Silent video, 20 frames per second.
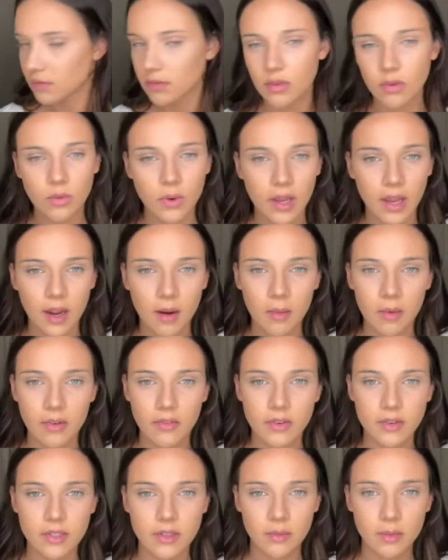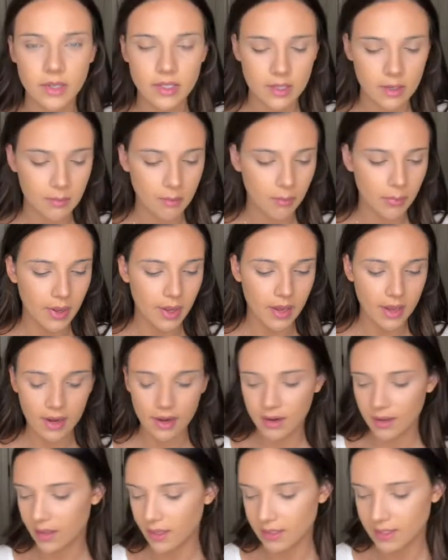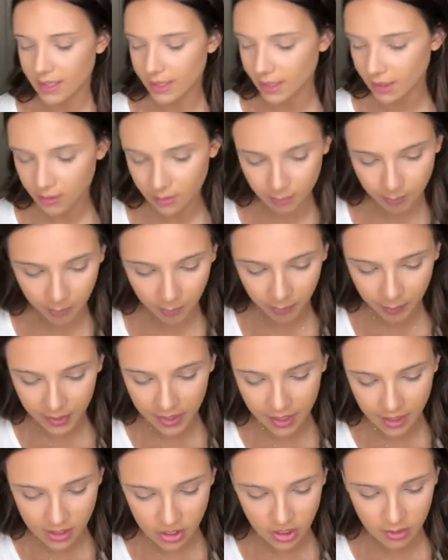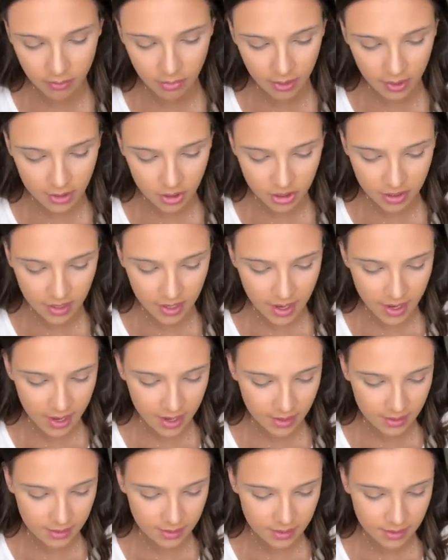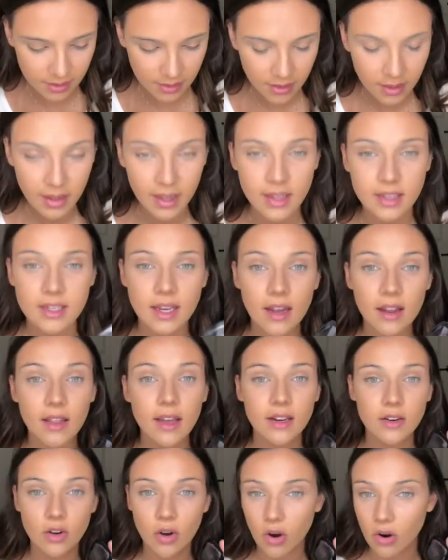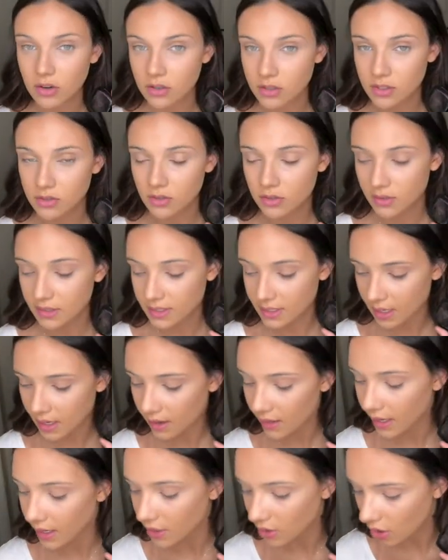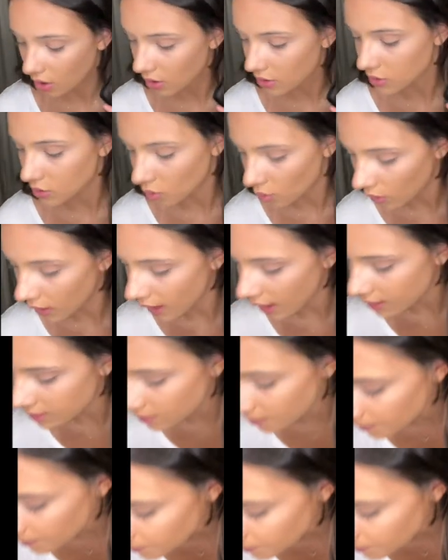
on camera for some reason, but it's like a peachy blush, and it's kind of like NARS. It's kind of like NARS Orgasm.